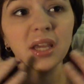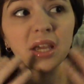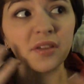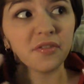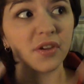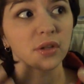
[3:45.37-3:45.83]

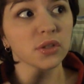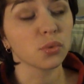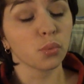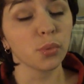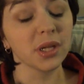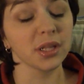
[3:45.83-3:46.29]
It feels
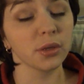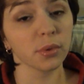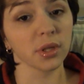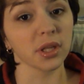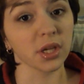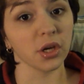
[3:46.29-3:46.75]
really,
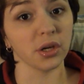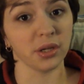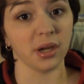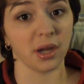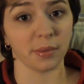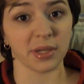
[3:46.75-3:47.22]
really
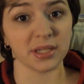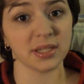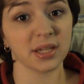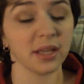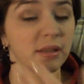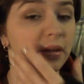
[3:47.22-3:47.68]
good on my
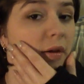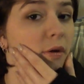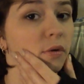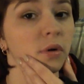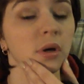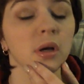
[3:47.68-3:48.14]
skin
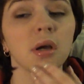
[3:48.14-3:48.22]
though.